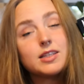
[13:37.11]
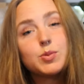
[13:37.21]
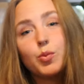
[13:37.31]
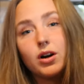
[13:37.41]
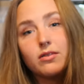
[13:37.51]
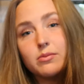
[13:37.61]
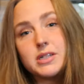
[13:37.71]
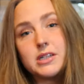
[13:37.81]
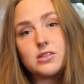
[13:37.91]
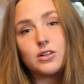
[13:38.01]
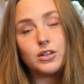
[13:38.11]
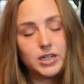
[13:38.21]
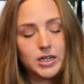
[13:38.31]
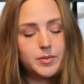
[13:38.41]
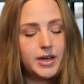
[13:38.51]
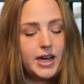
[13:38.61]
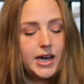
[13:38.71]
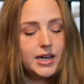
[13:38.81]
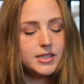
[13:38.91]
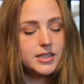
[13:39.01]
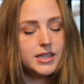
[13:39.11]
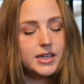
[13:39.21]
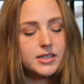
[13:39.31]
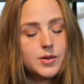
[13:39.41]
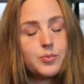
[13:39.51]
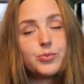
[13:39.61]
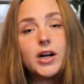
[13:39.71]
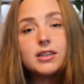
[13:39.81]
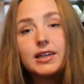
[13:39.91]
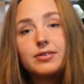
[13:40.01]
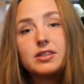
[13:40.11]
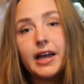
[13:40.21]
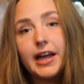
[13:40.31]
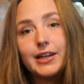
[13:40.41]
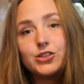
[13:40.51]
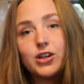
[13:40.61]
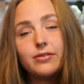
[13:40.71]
It's more of a medicinal herb. And this broadleaf sage,